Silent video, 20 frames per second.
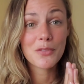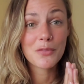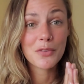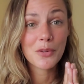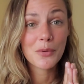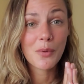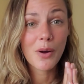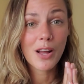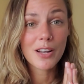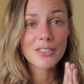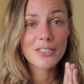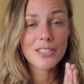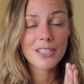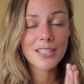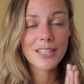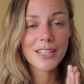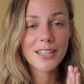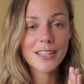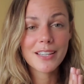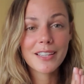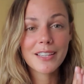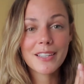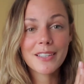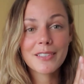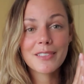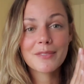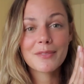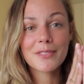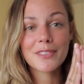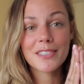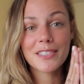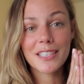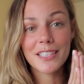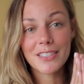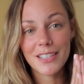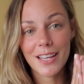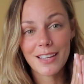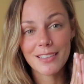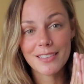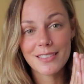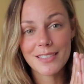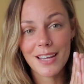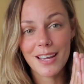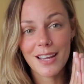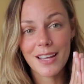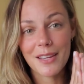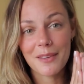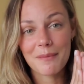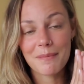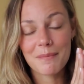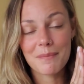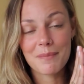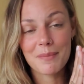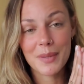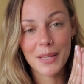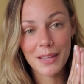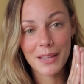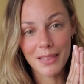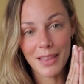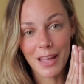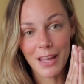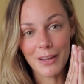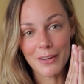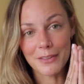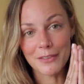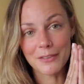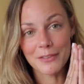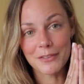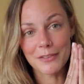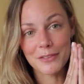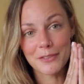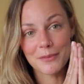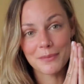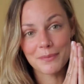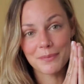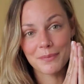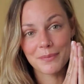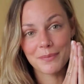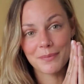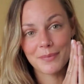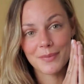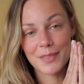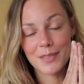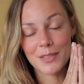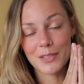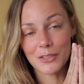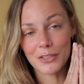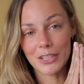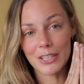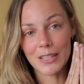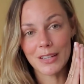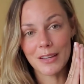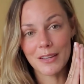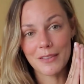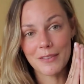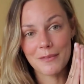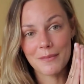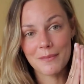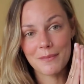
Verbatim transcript: for watching. See you next time. Big love, Serena.